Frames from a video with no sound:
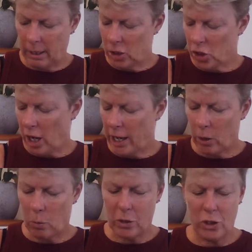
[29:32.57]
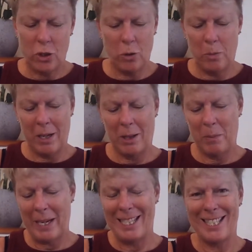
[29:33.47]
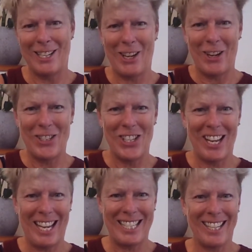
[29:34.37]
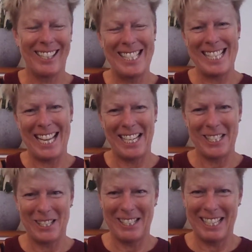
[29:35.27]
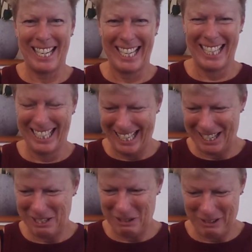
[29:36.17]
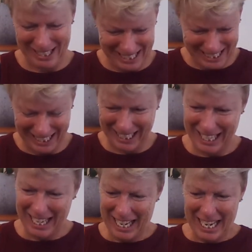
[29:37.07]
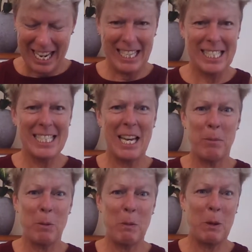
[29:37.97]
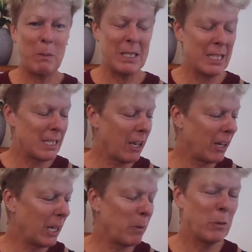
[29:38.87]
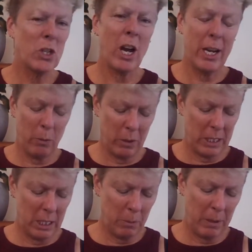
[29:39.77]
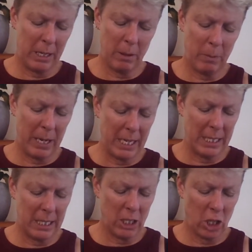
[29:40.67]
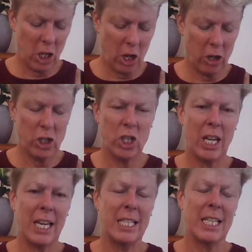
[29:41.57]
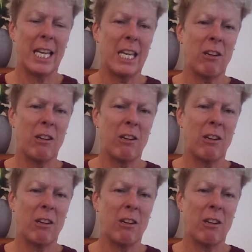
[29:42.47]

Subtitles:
China wants to be the peace negotiator. Isn't that interesting? Entertainment purposes only. China wants to be the peace negotiator.